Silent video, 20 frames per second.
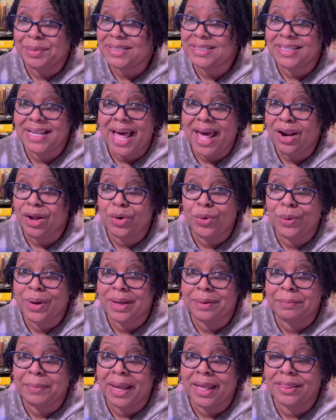It's not a
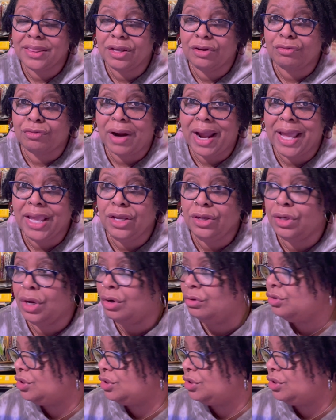quick method, right? You don't